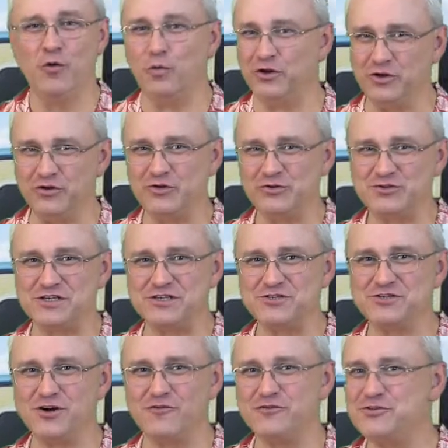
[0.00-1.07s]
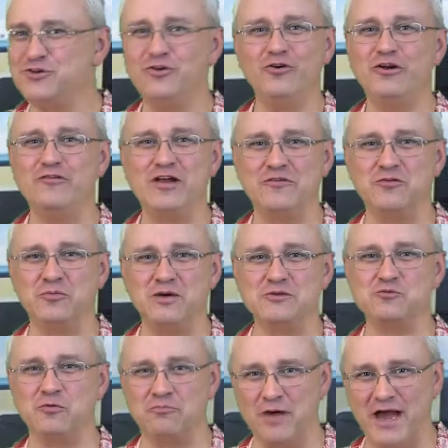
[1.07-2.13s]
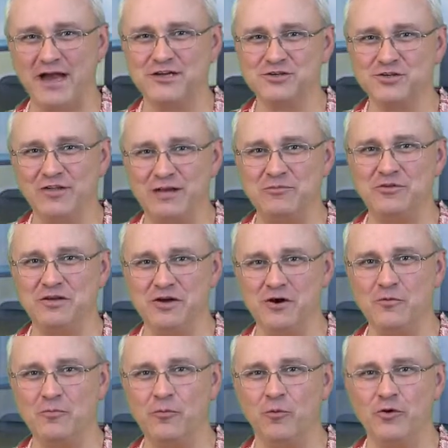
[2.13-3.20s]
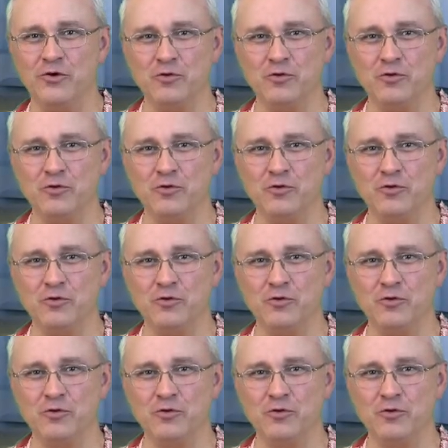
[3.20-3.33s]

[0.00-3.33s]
When you use this service, you don't even have to mess with baggage claim at the airport.